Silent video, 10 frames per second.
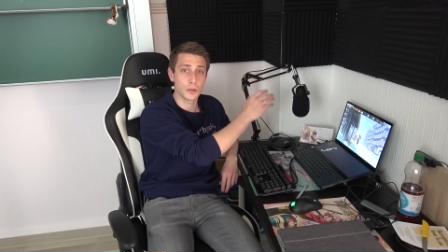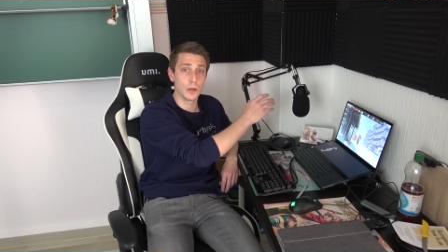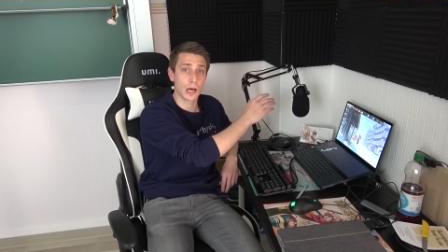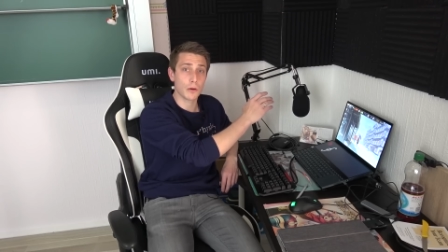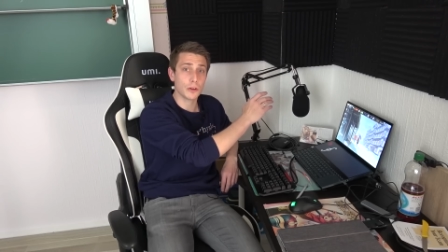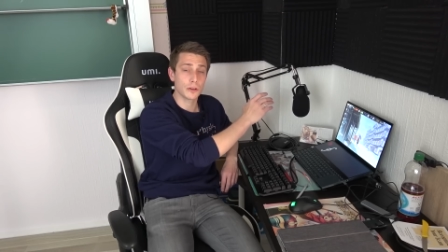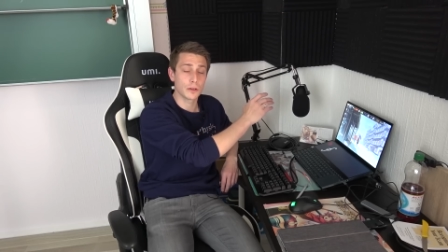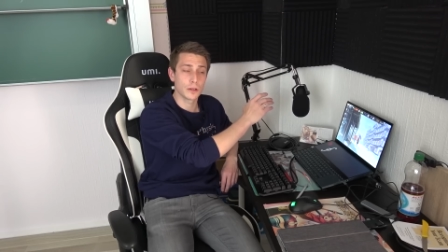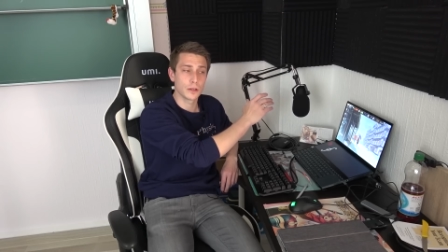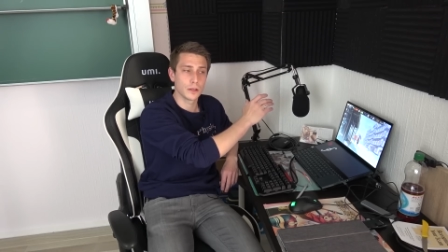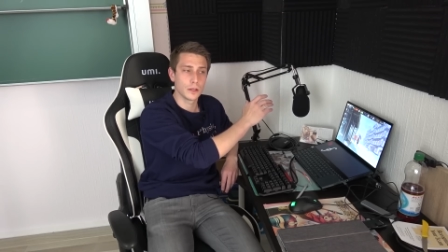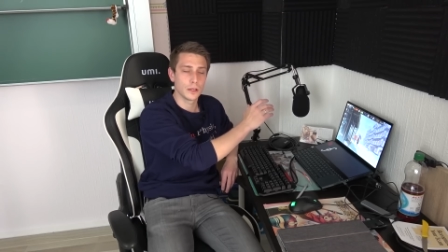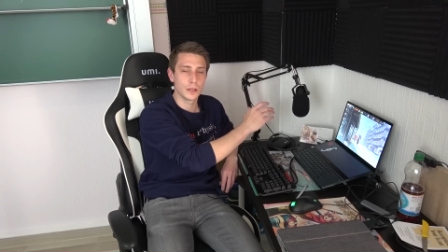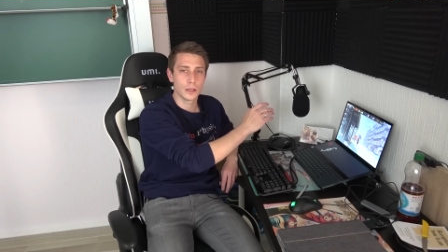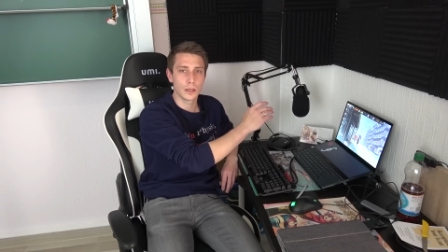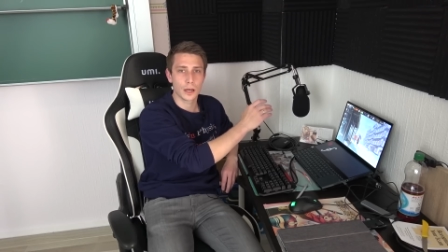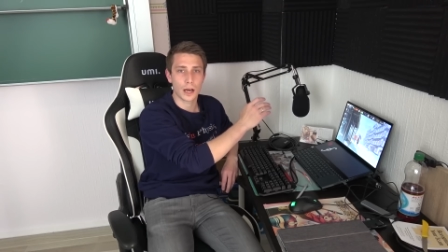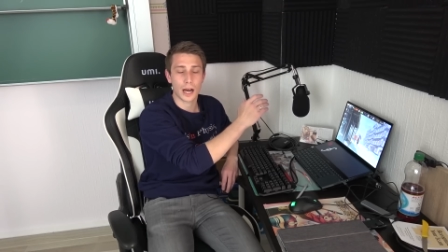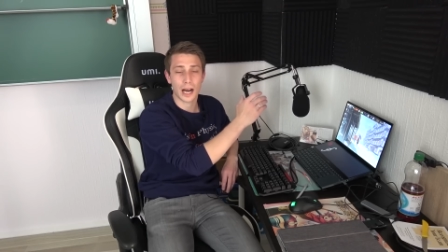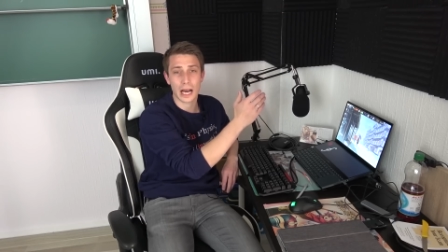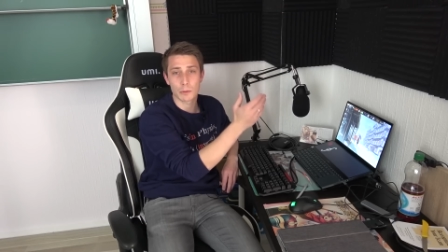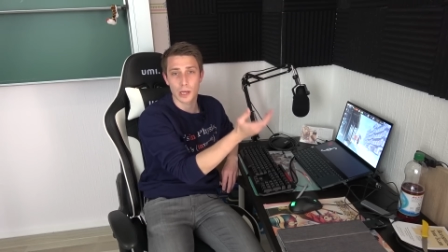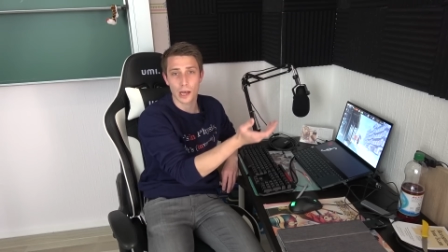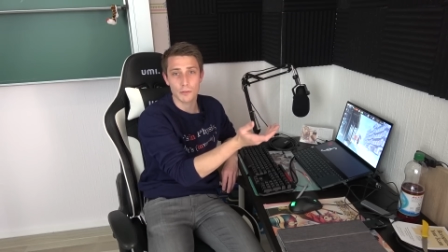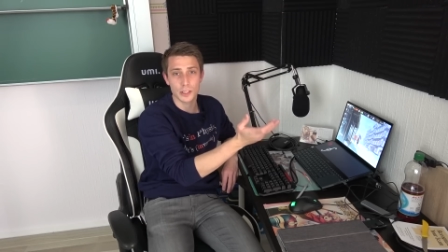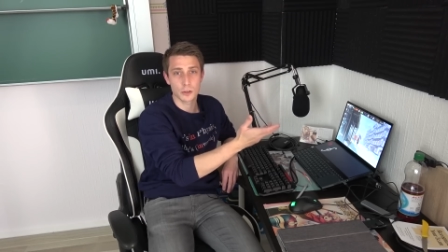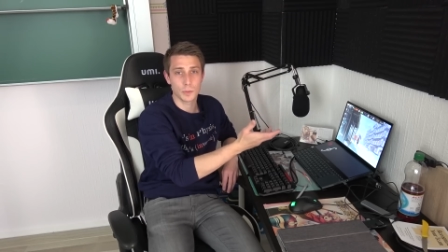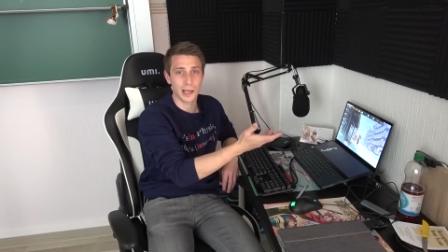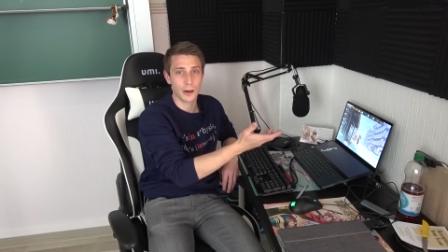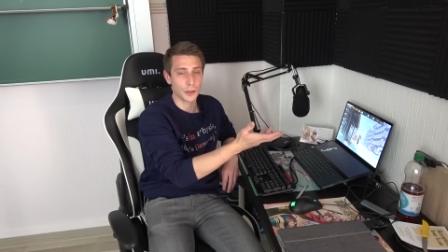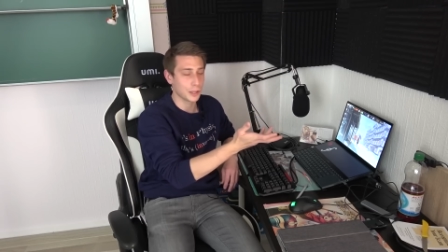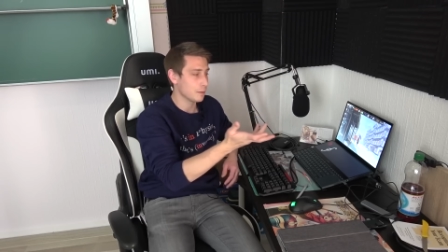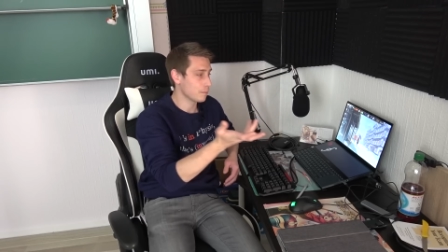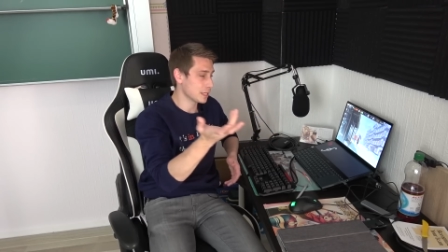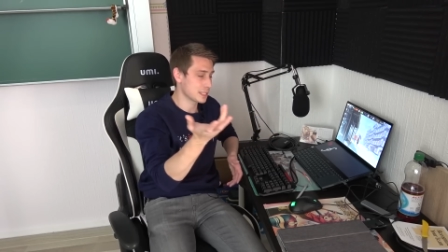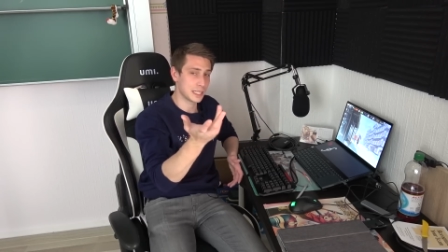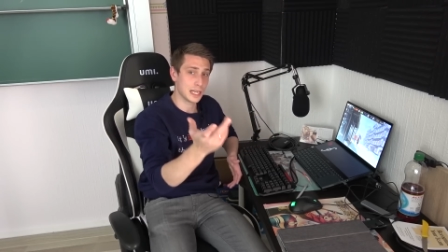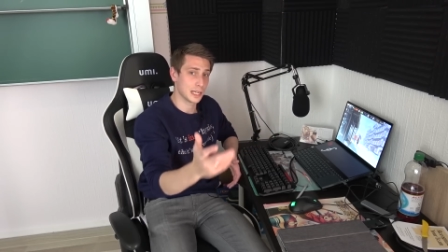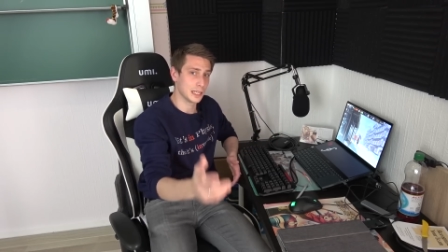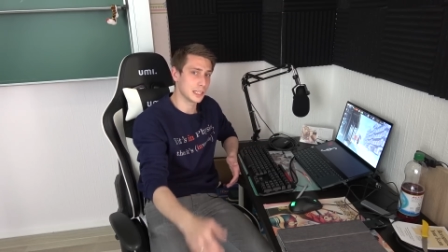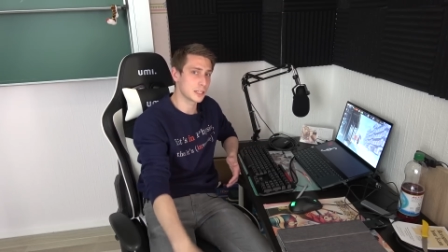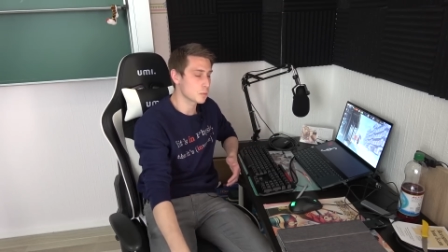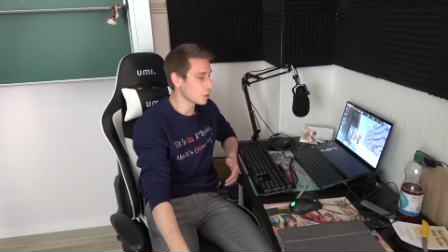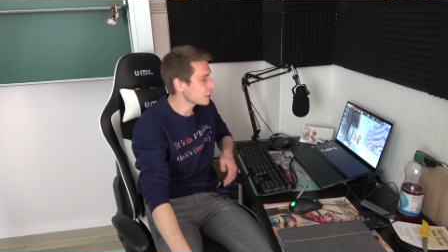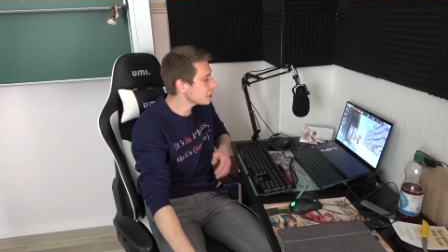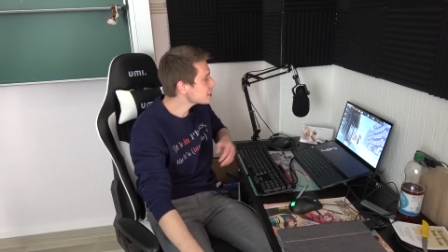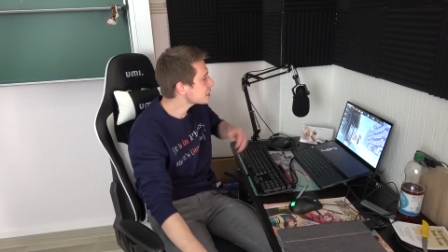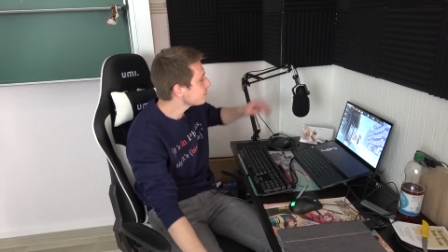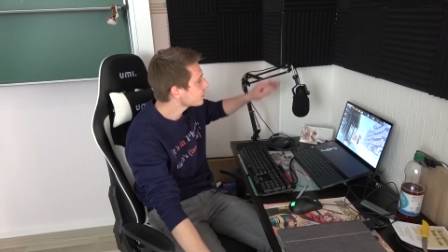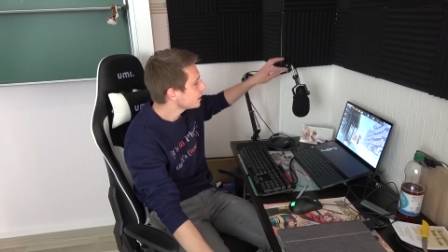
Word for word: too loud. I would love it to be louder, but yeah, it is what it is.